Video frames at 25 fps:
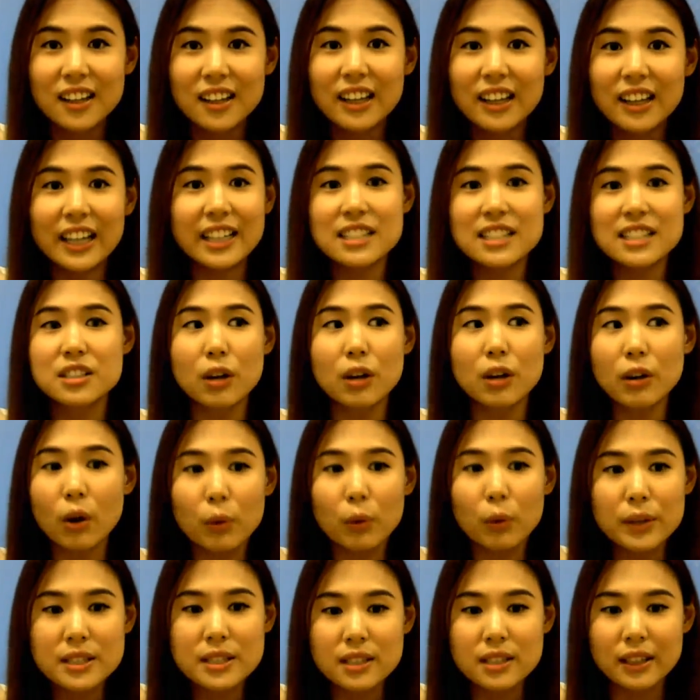It is not
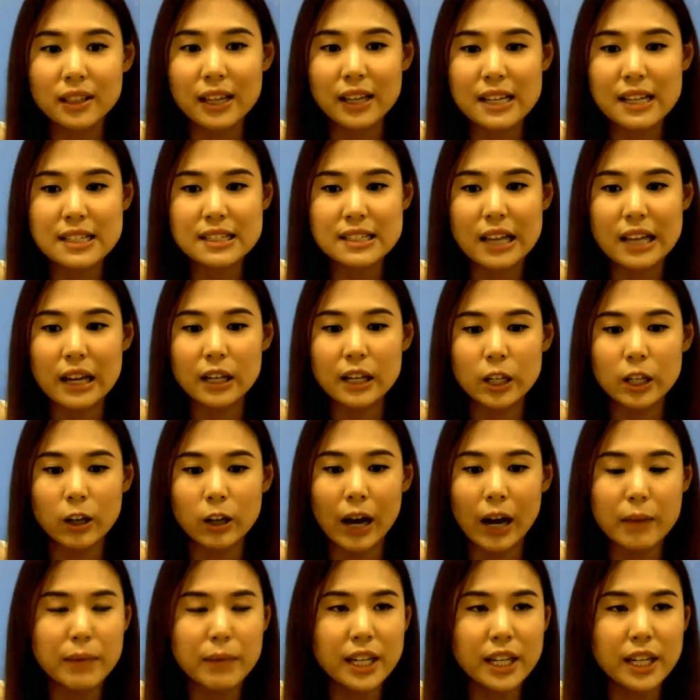always the case that,
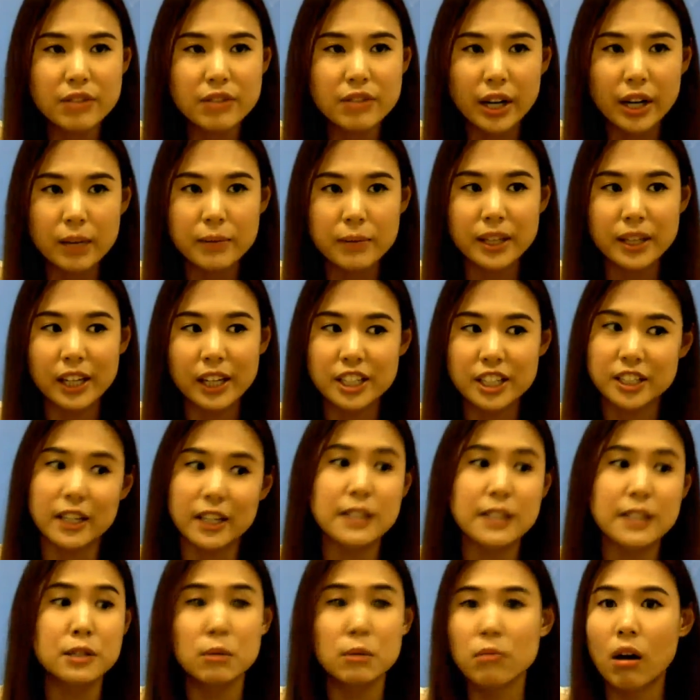I make this recommendation and
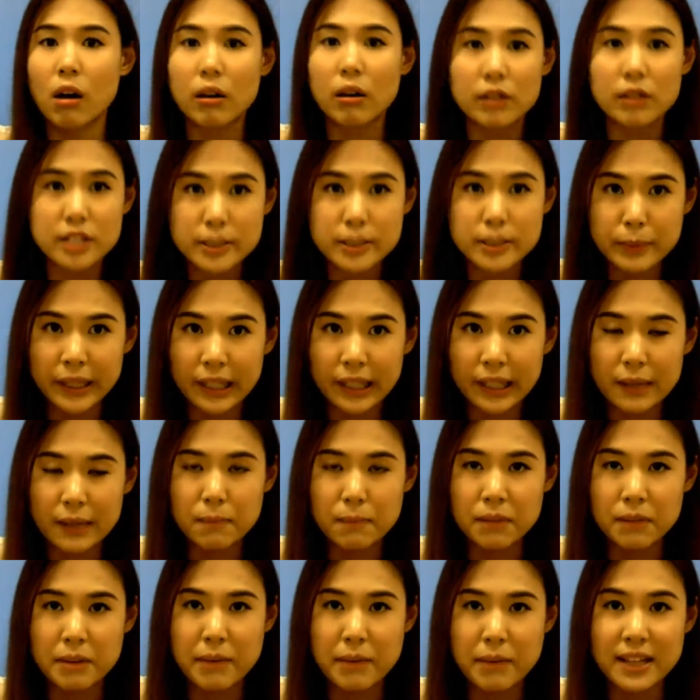tomorrow it's being
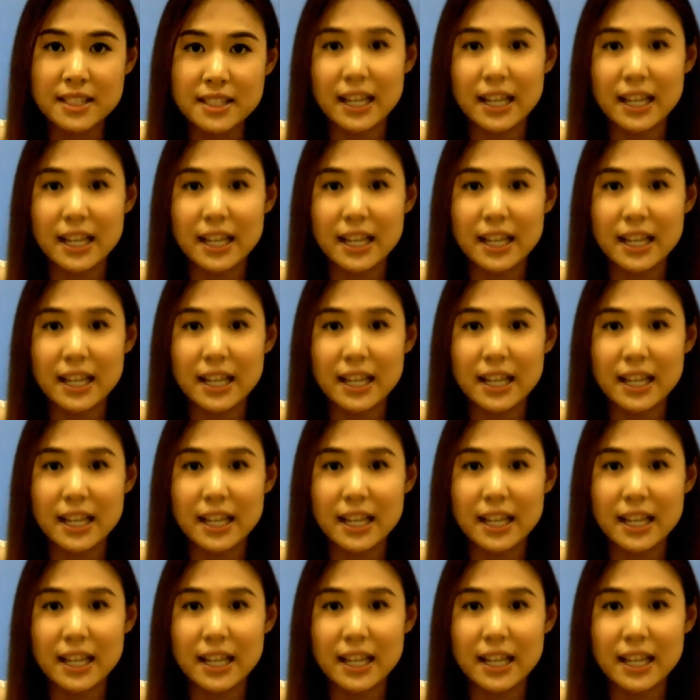implemented.